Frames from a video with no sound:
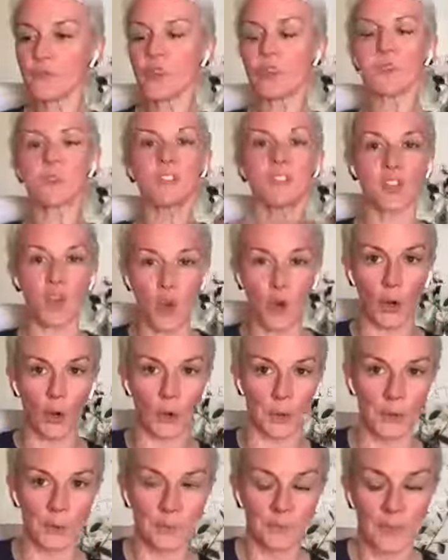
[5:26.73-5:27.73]
So,
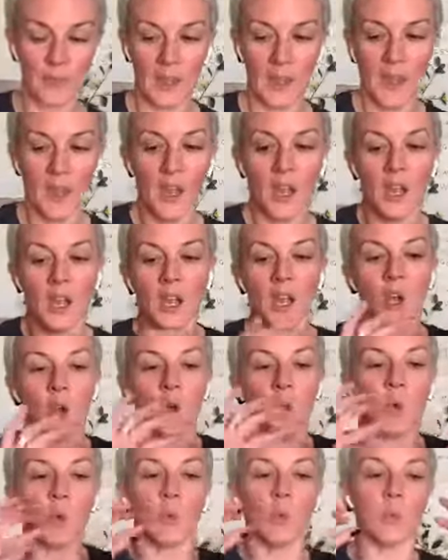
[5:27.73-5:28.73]

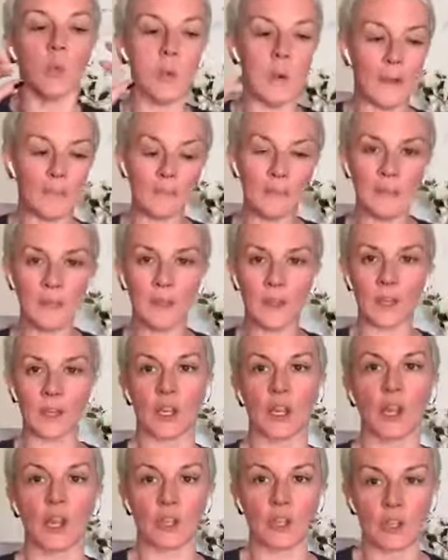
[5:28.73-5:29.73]
one thing that you
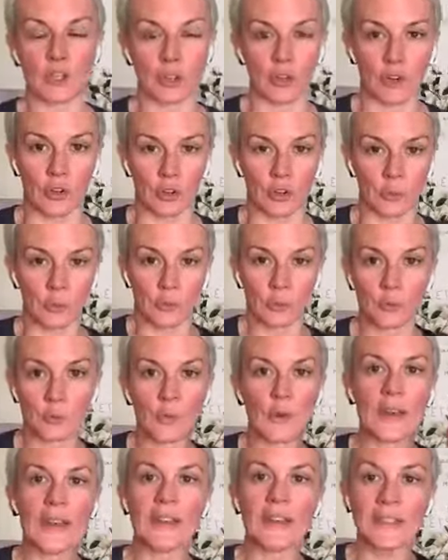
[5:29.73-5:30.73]
can do
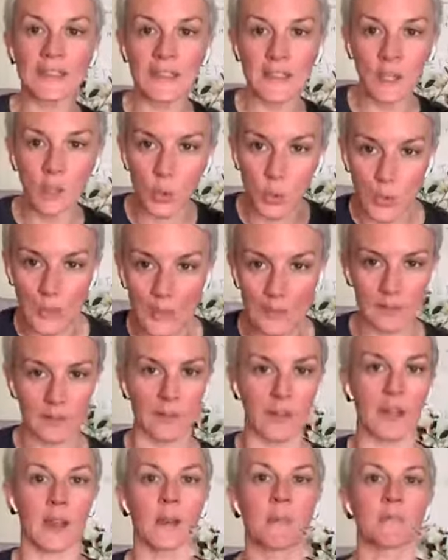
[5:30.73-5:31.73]
really
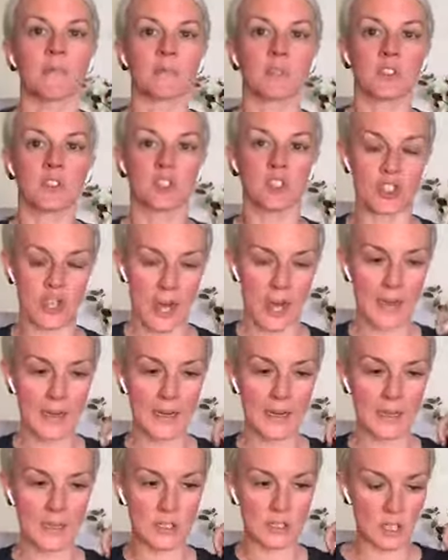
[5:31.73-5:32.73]
quickly to
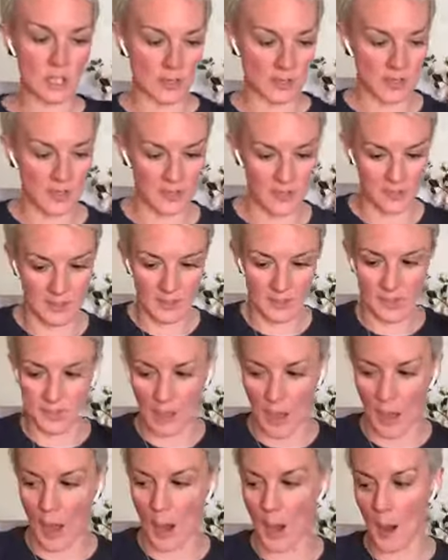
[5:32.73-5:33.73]
change this,
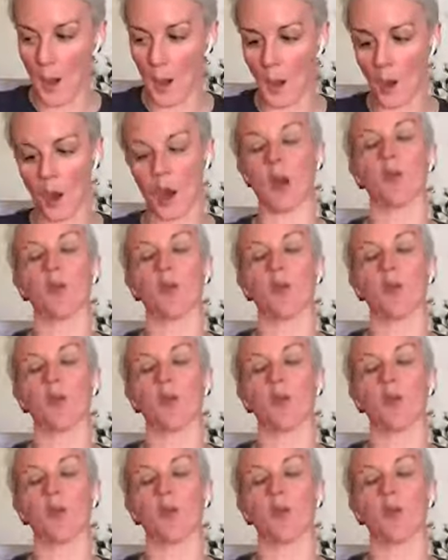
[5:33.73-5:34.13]
uh, oh